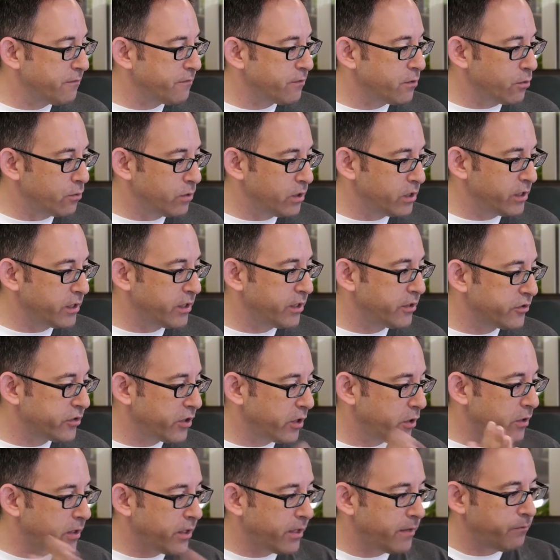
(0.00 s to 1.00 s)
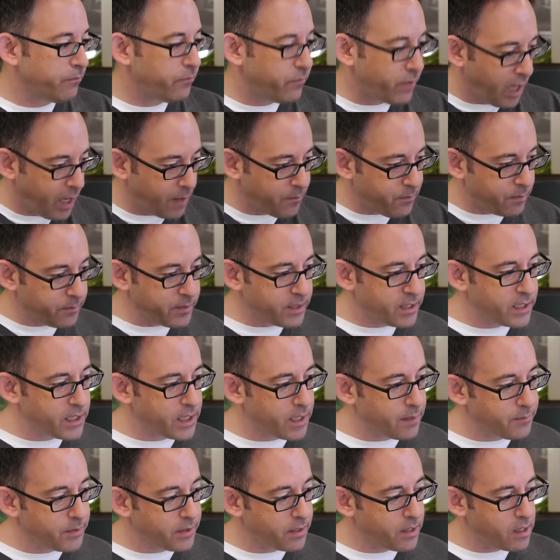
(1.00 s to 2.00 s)
if you're really going to say, okay,
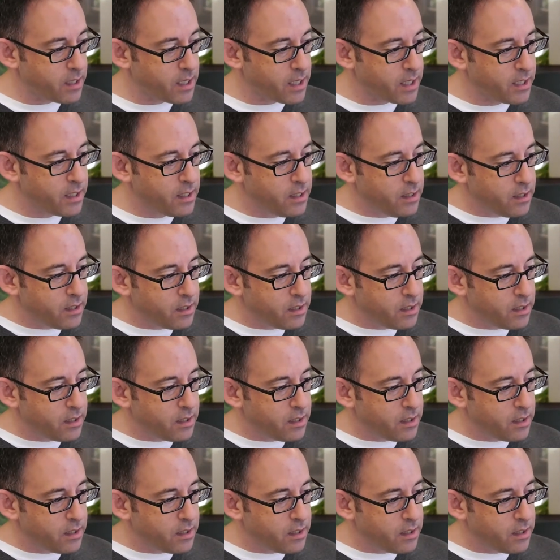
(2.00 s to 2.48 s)
hypermedia A P I,